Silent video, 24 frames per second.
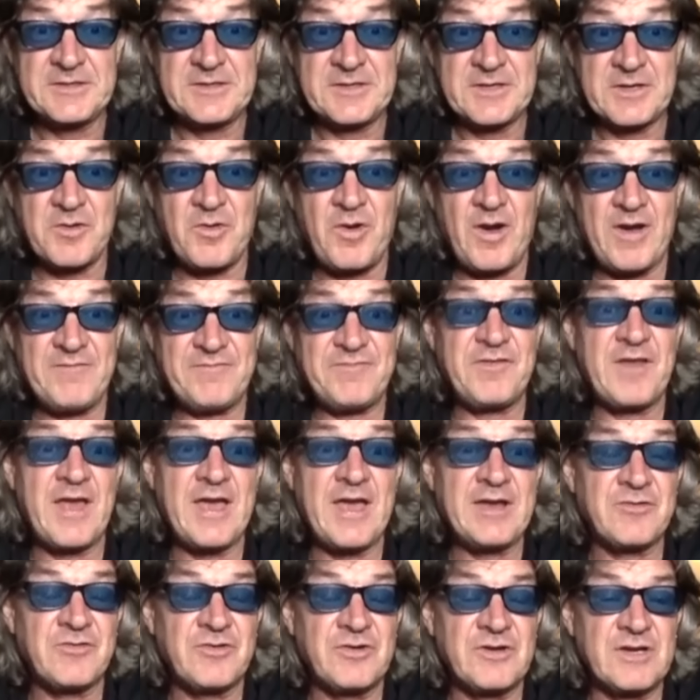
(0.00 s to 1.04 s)
quite
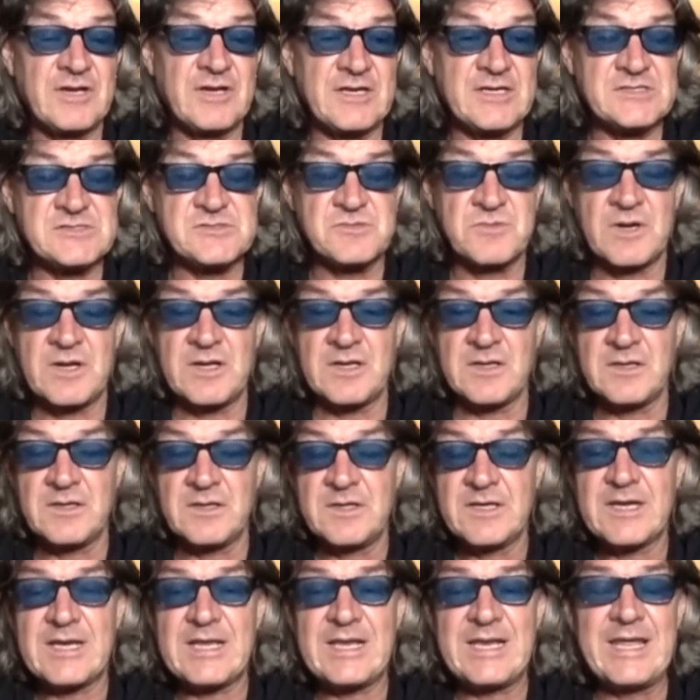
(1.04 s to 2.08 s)
flagrantly as well
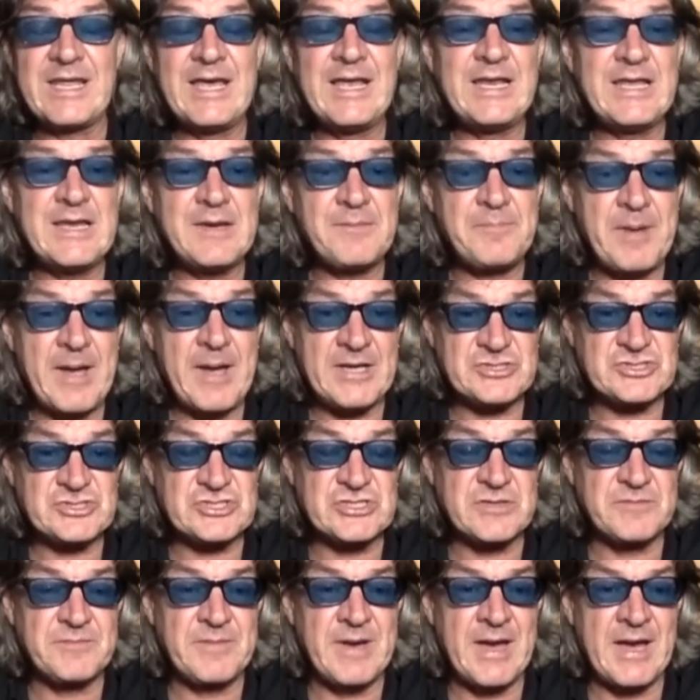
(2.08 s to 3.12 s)
clearly a
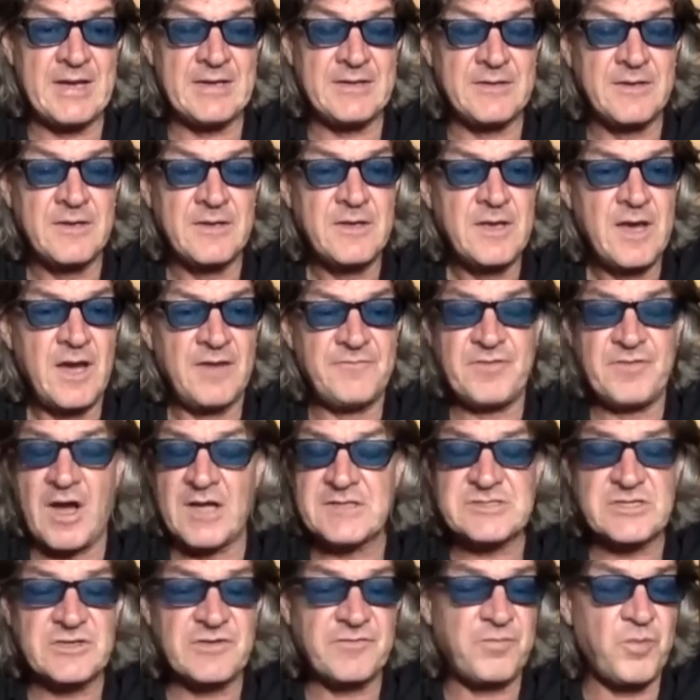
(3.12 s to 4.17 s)
passionate man. If, I
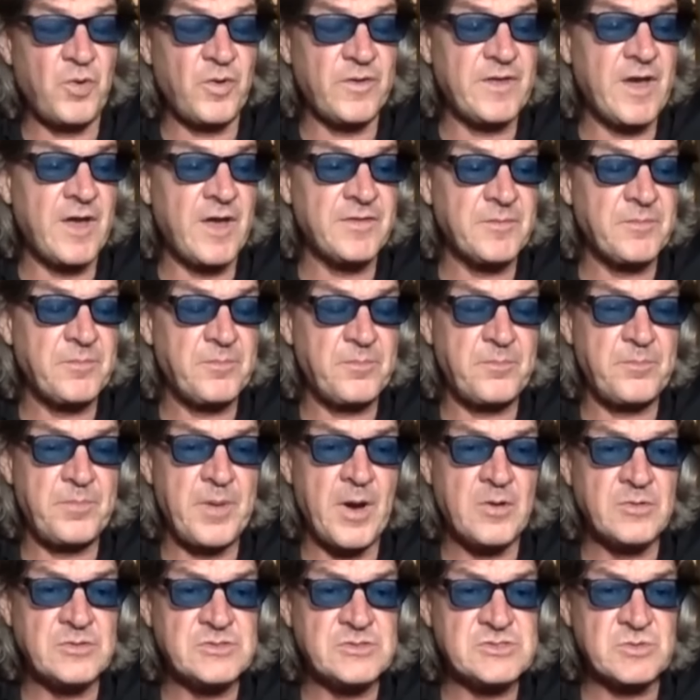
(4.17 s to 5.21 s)
don't know what the other
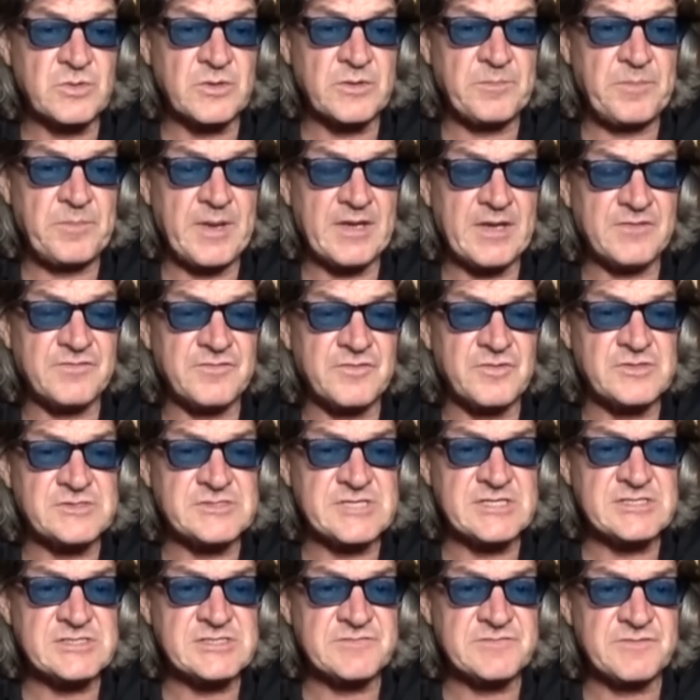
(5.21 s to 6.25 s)
bones you want to pick through his
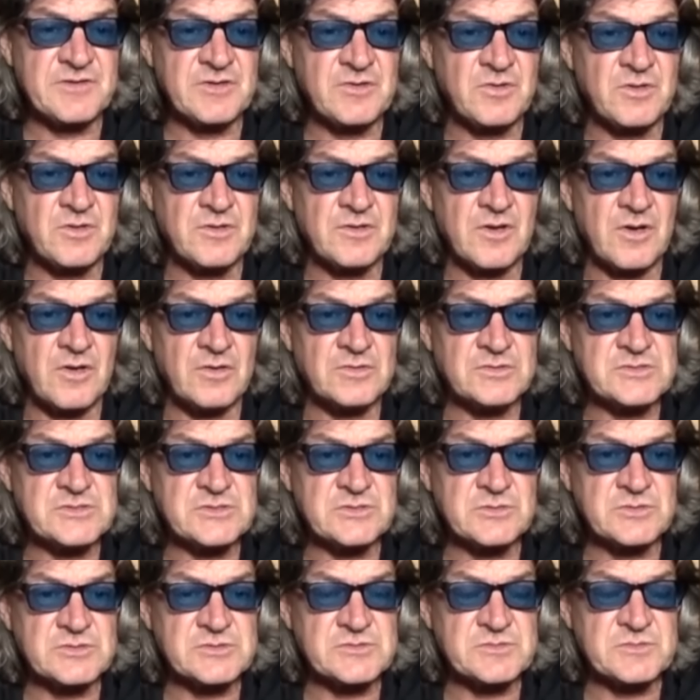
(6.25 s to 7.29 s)
interview on, on
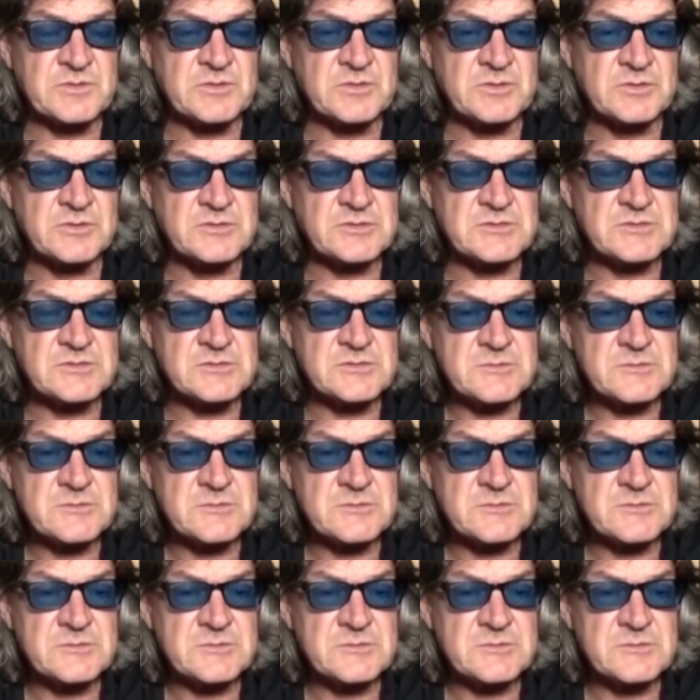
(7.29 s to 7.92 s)
Talk Sports.